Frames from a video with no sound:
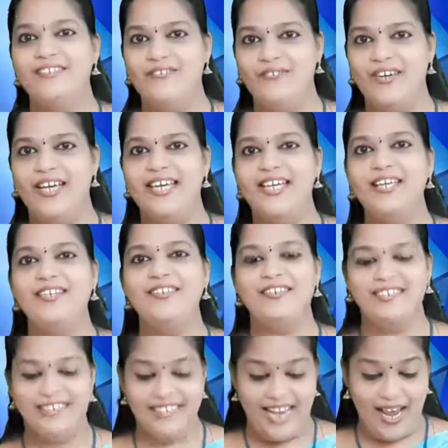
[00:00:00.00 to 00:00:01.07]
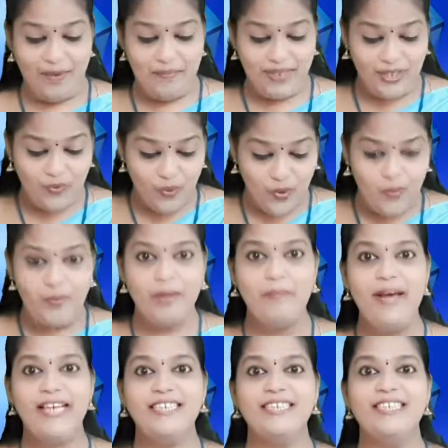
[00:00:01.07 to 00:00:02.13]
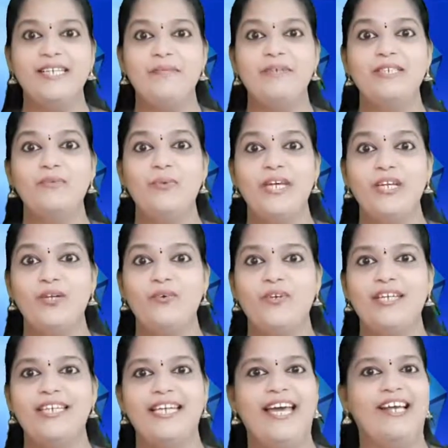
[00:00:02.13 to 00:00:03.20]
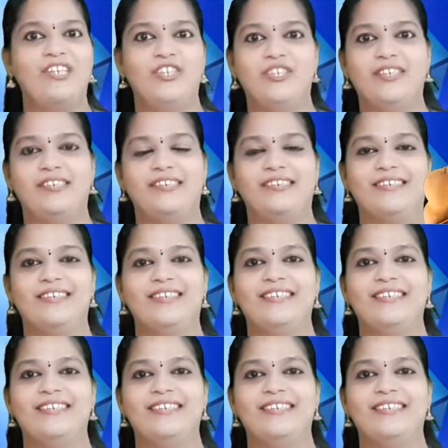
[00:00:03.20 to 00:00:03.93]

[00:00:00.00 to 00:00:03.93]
Very good. Tamarind. Oh, the magic table is very quick in action.